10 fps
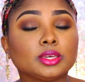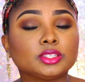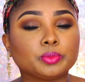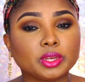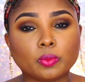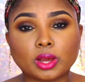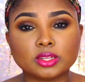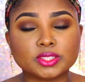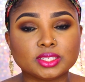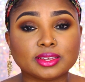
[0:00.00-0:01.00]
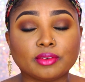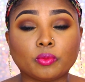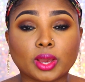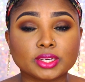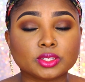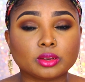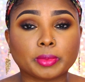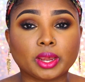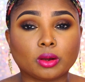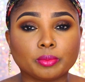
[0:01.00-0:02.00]
It's been a while since I've waxed under
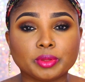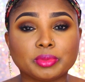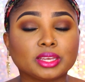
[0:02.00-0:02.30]
my armpit